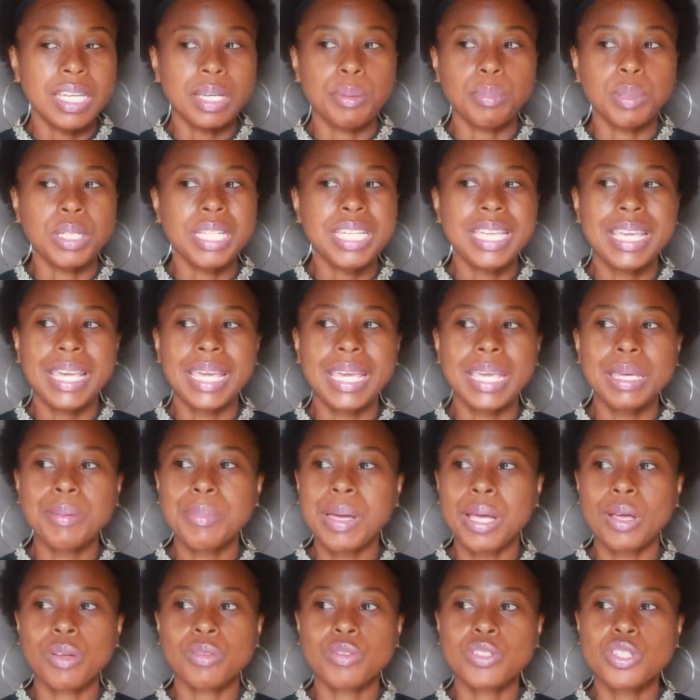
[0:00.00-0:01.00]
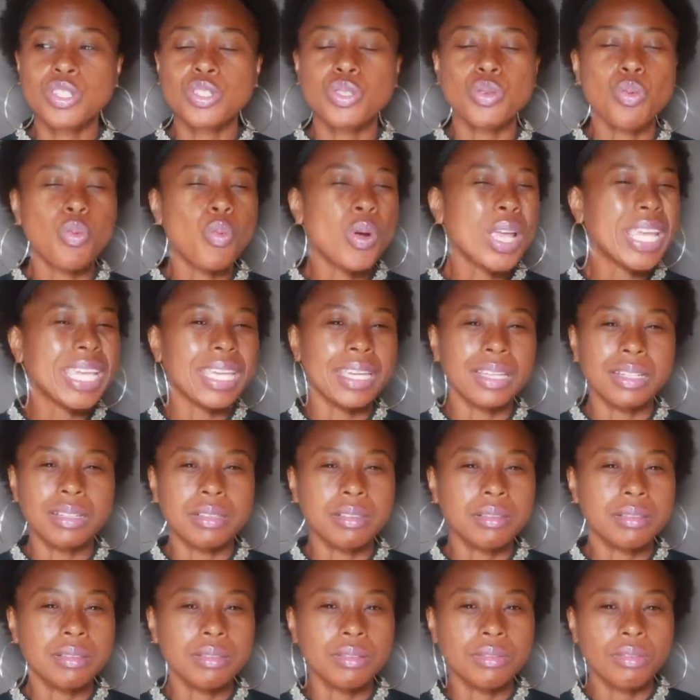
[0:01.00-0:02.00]
But he came out
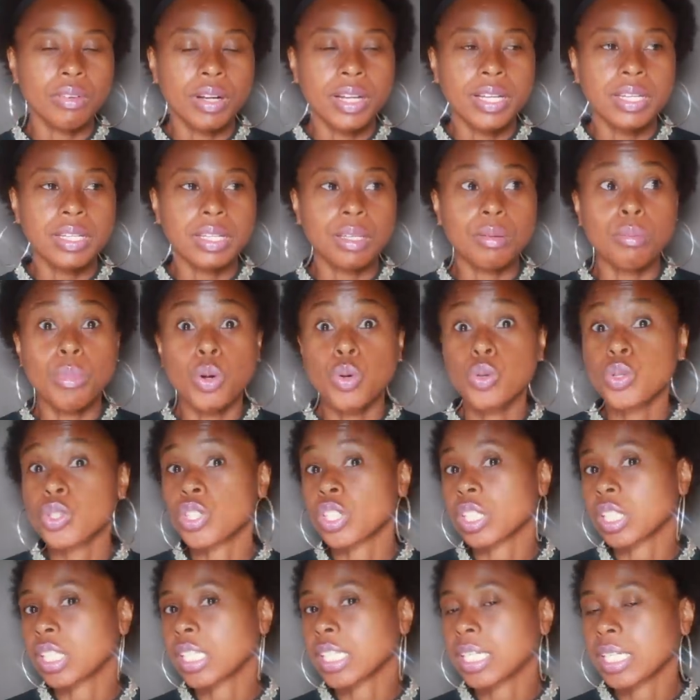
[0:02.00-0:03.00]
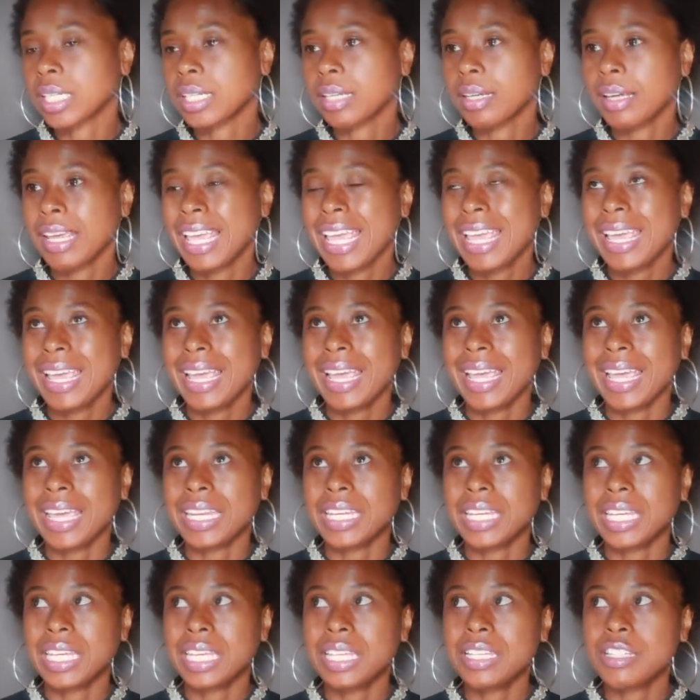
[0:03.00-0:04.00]
swinging, right, emotionally.
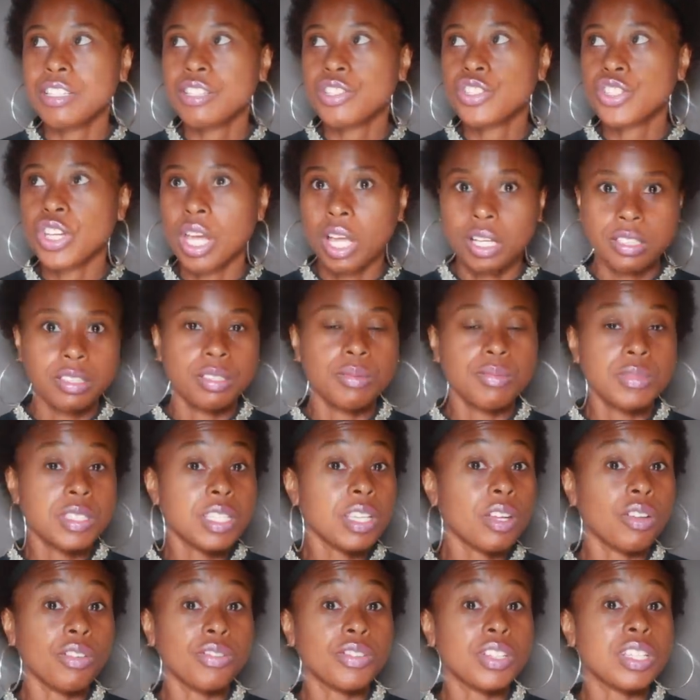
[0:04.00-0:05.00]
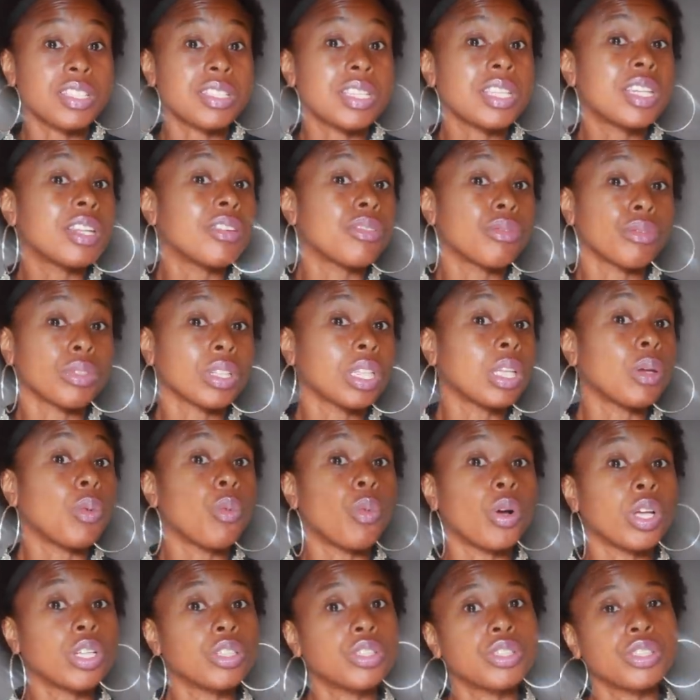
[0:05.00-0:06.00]
And he shocked himself because he didn't really
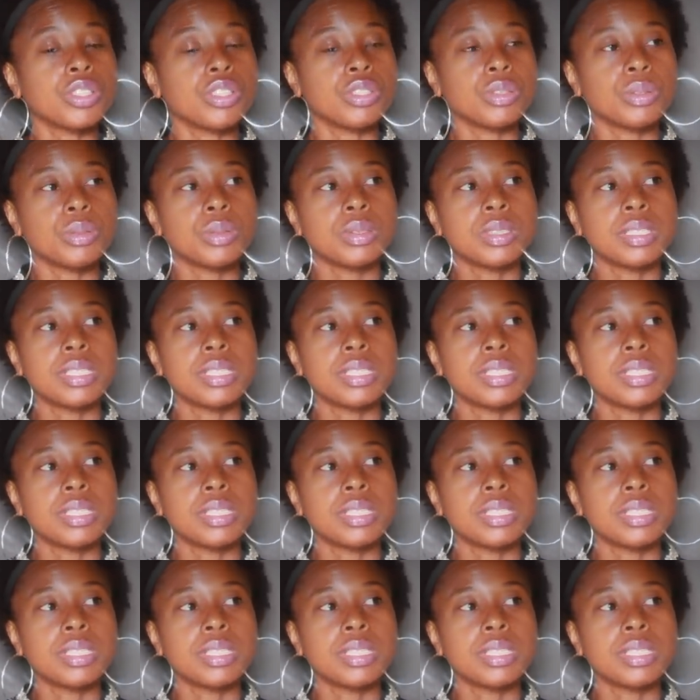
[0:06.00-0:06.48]
want to.